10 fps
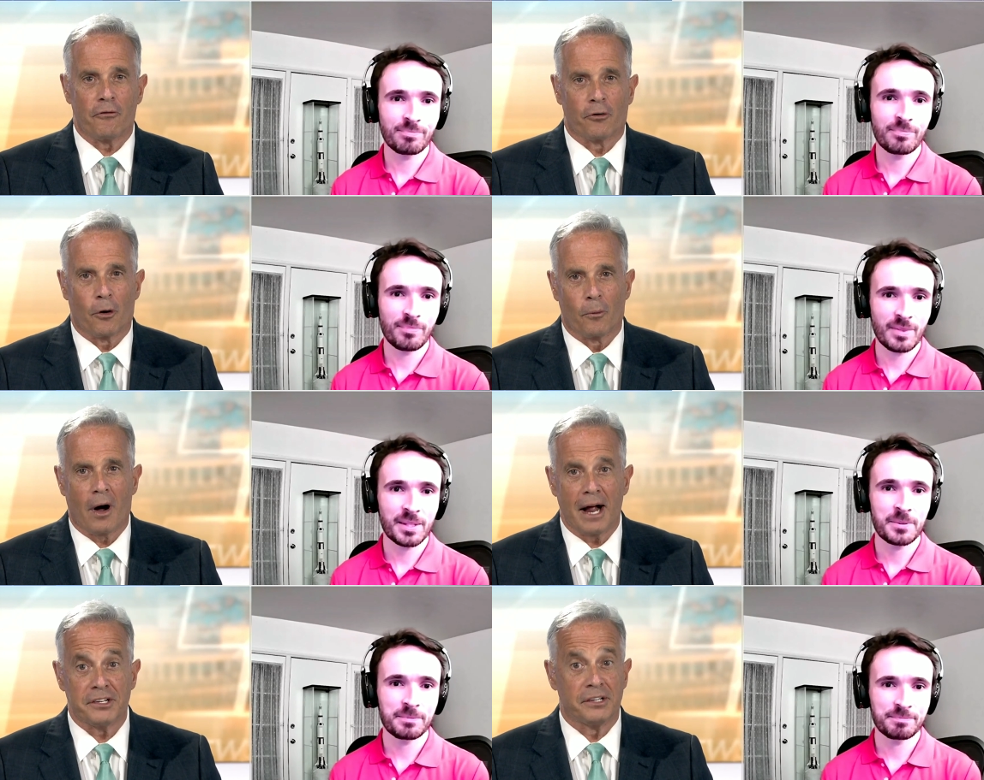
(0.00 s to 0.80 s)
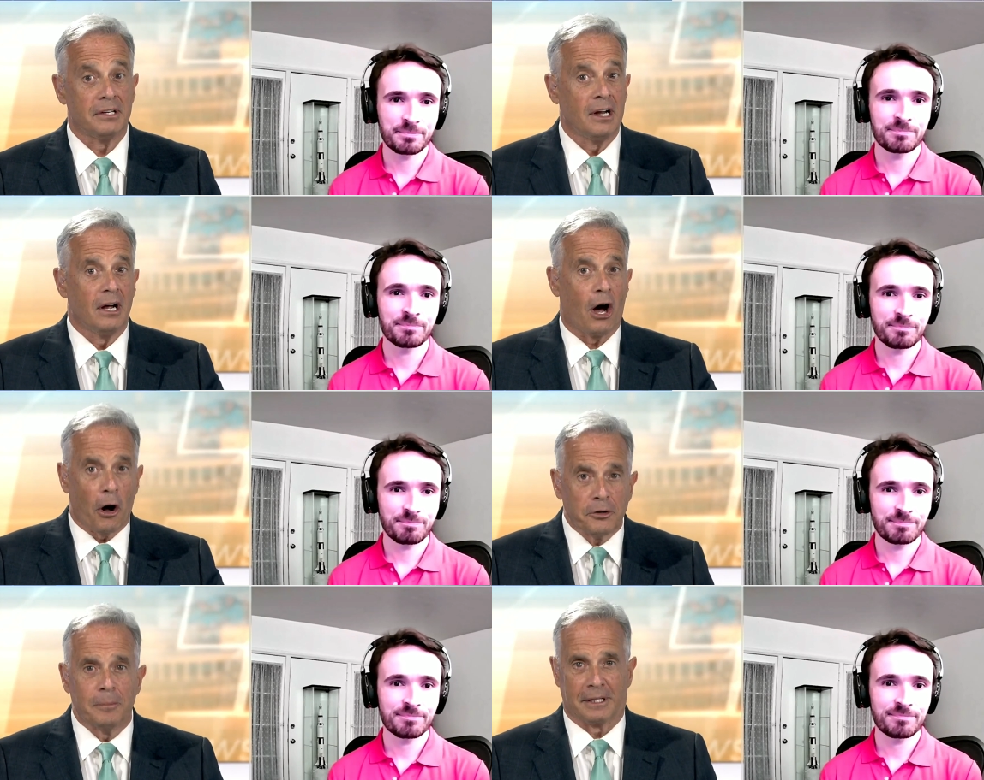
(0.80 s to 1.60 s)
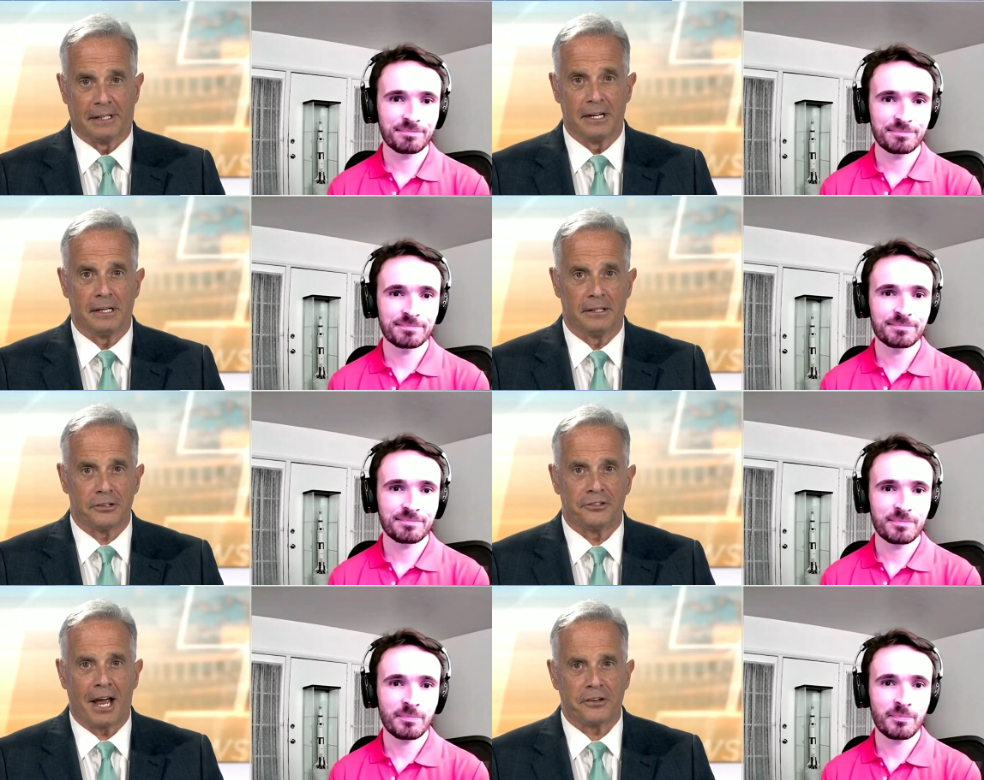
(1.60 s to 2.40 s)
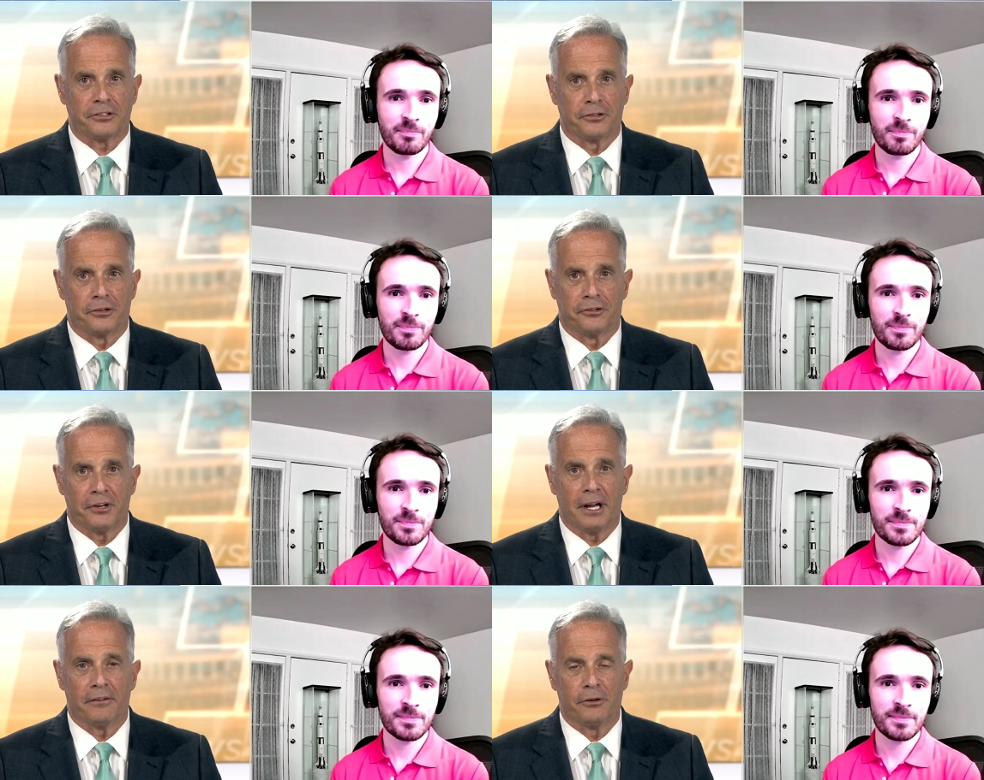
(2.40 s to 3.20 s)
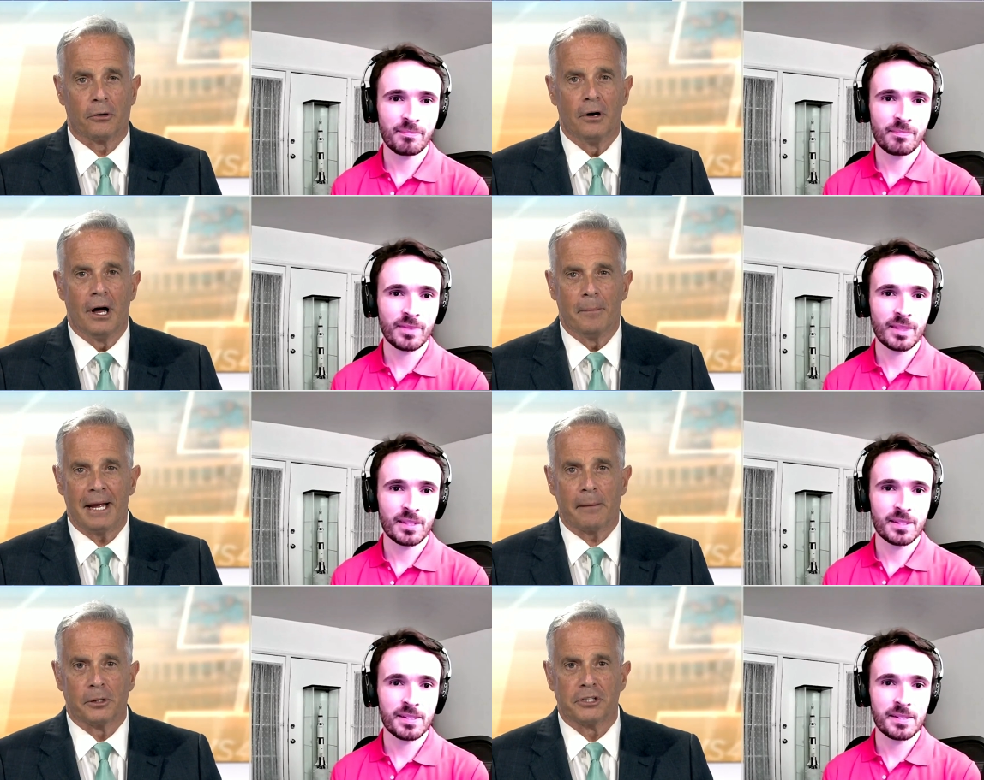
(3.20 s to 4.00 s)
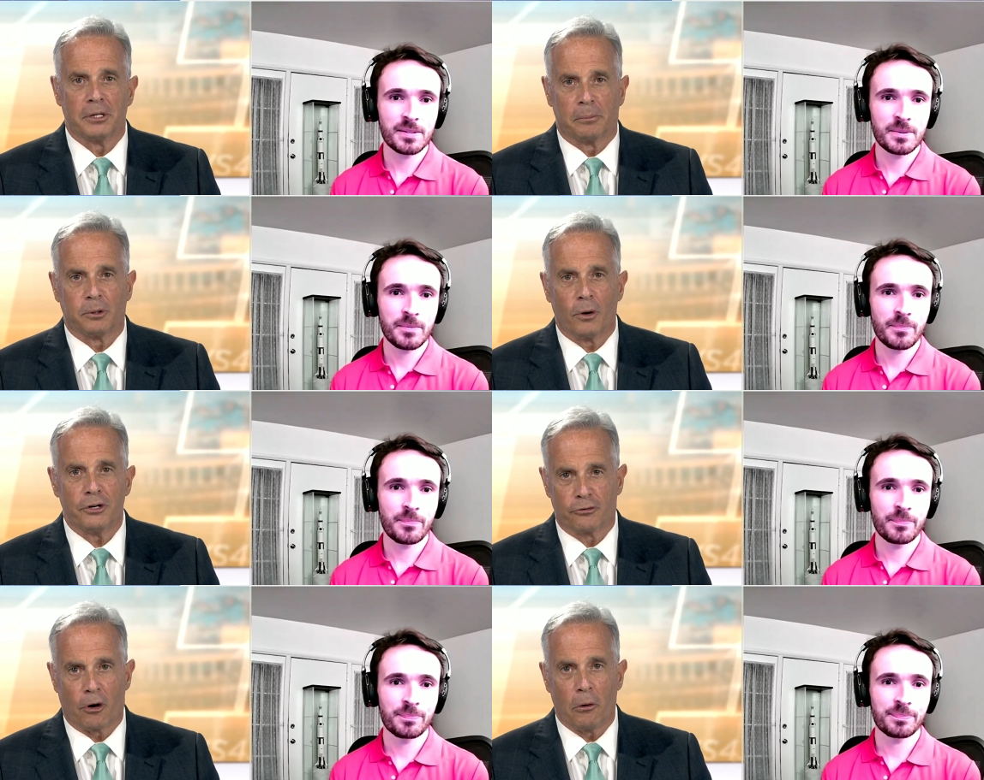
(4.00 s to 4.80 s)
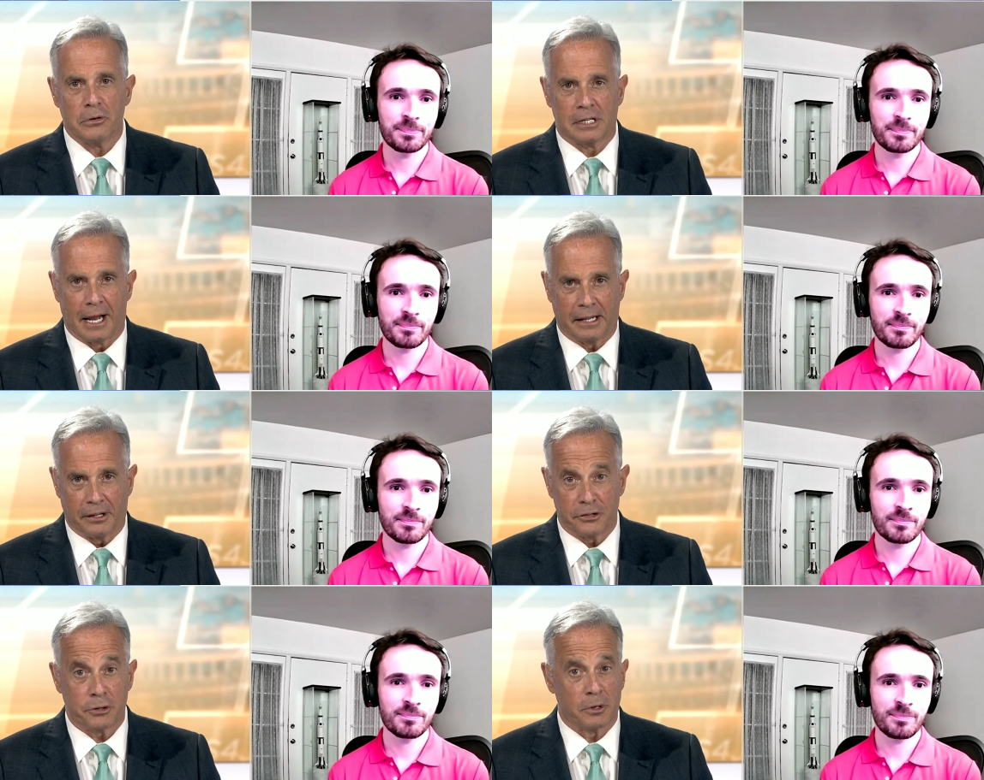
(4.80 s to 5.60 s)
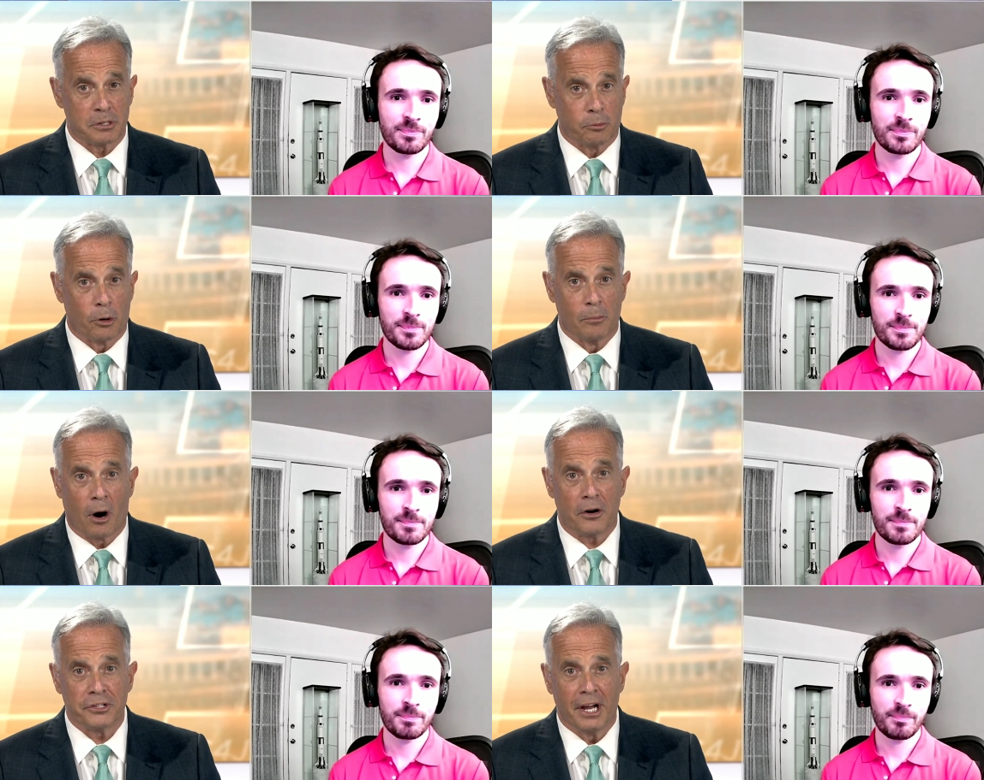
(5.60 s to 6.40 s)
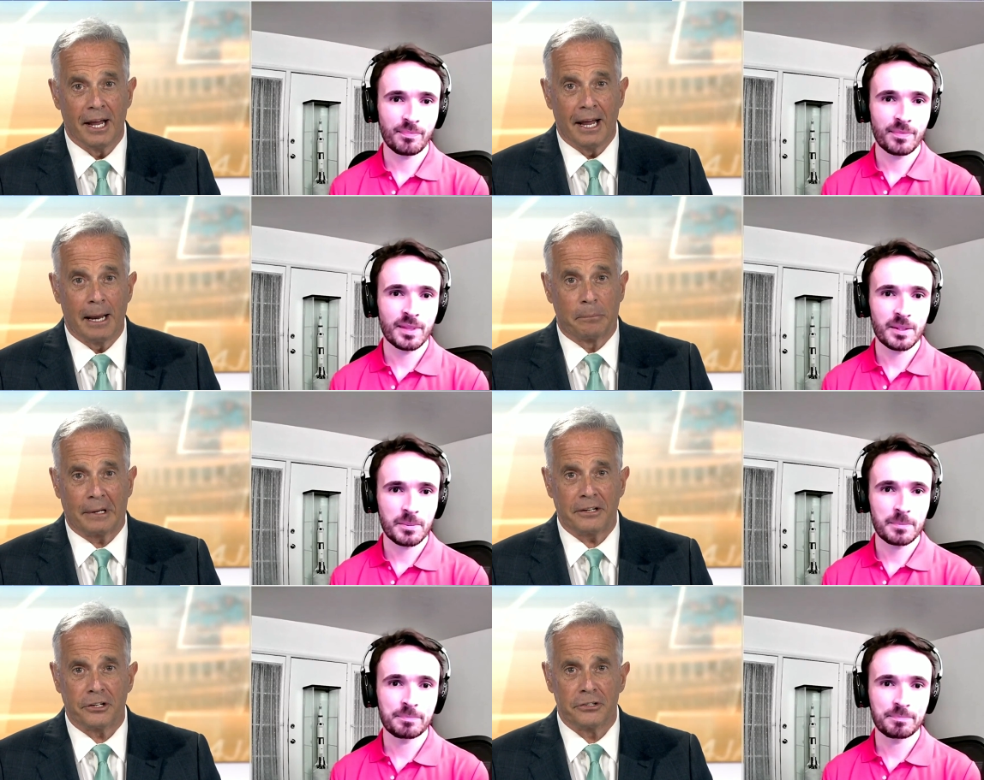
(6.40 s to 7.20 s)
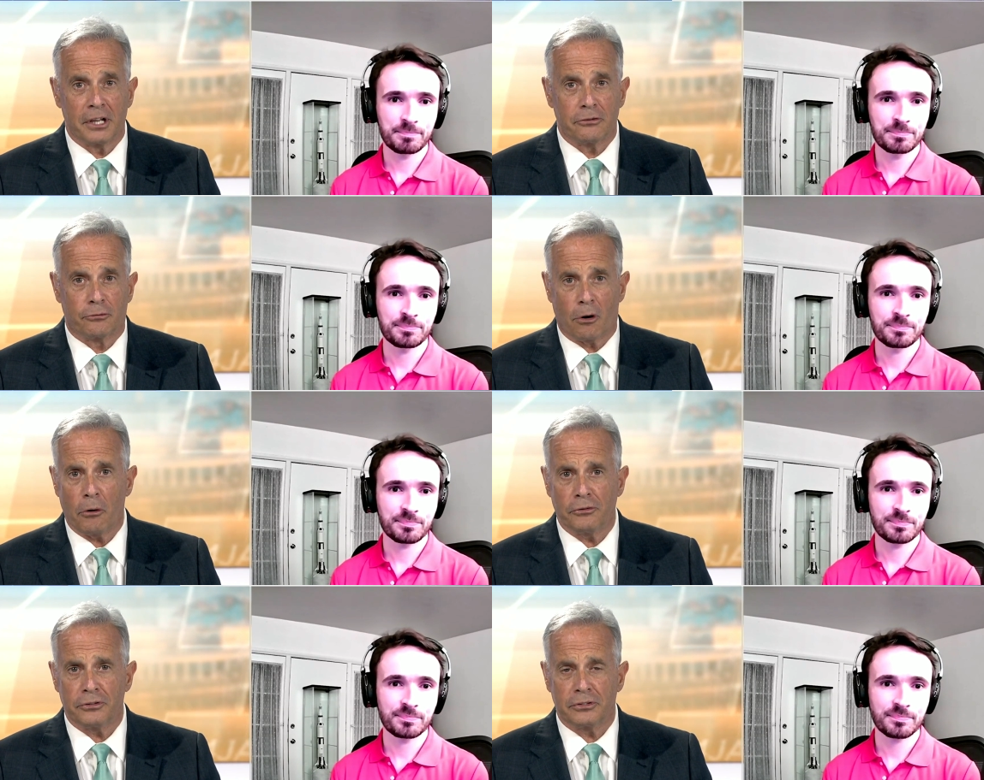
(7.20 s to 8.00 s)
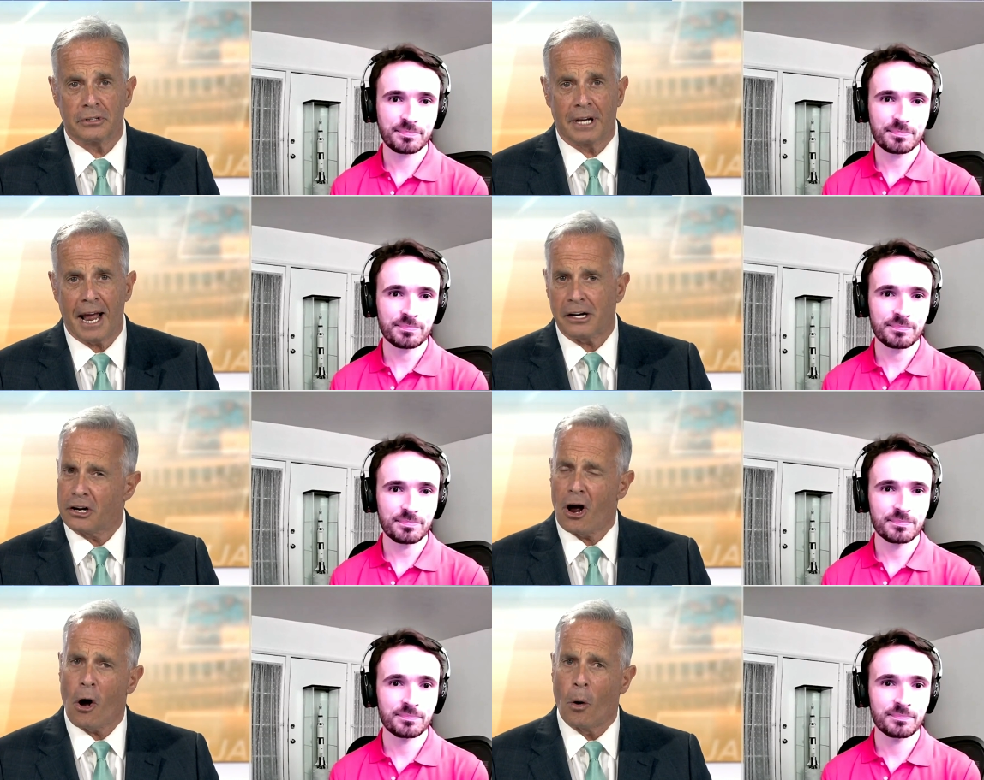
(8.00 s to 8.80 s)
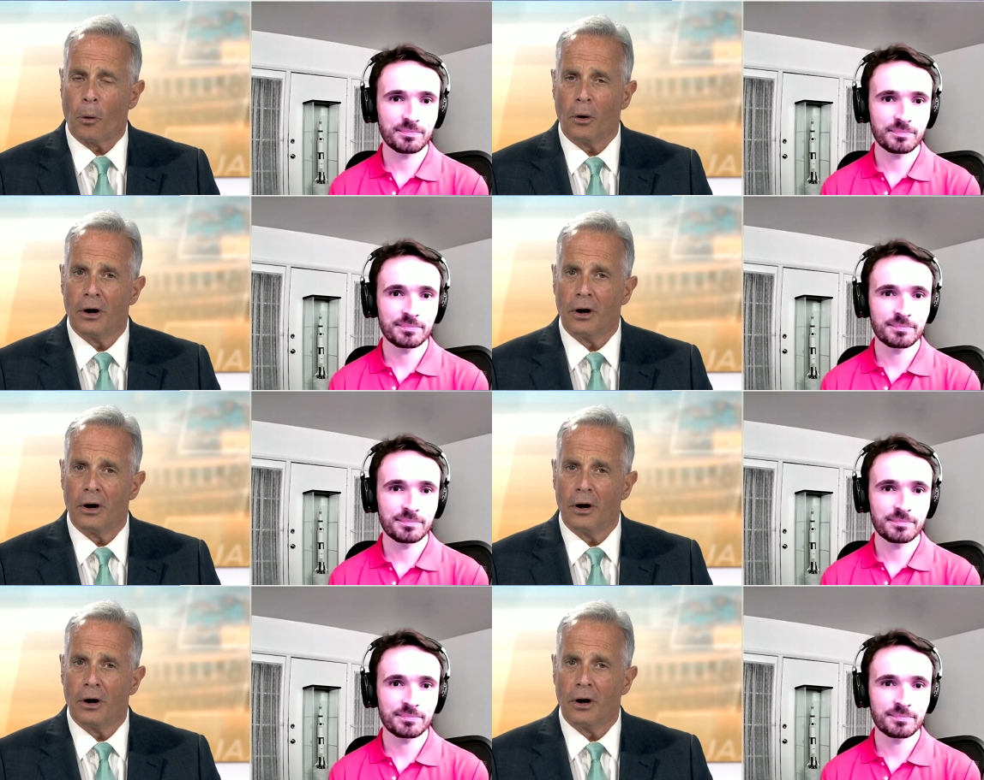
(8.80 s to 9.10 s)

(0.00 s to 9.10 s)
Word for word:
Speaker 1: for a ride. And ultimately, this test is to see if you'll be able to deploy drones like this to explore Mars in places that drones can't go.